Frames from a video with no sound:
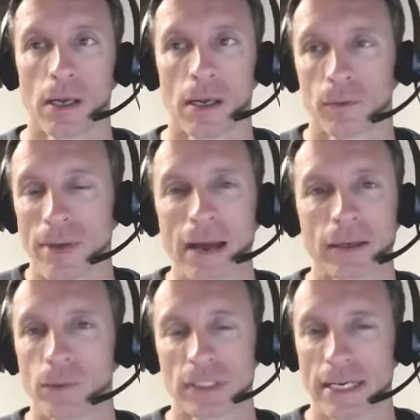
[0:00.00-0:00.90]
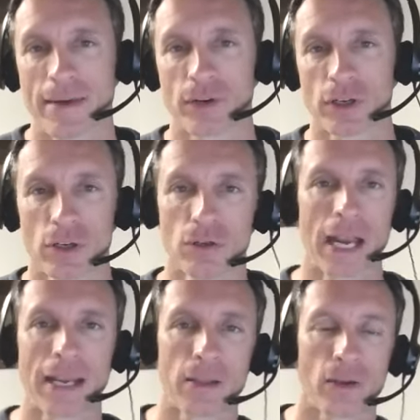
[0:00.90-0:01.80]
the reality was I never used
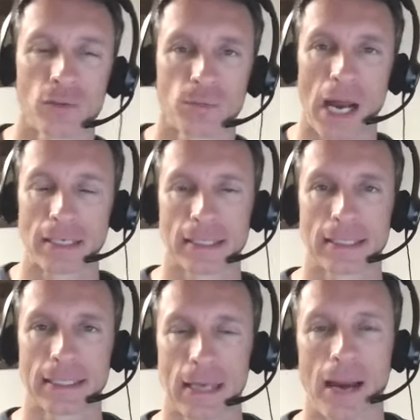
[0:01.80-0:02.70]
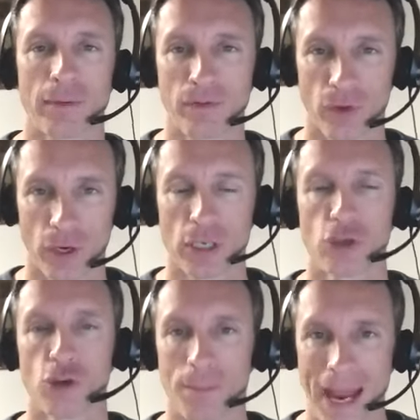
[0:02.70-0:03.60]
any of those processes. I reverted
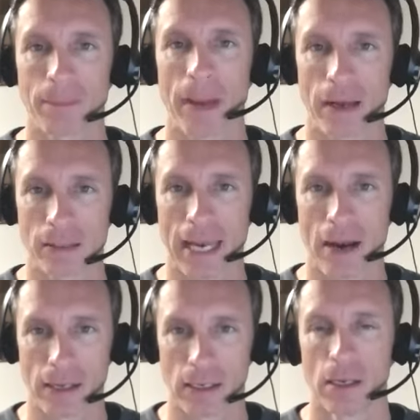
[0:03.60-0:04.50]
to bank balance accounting.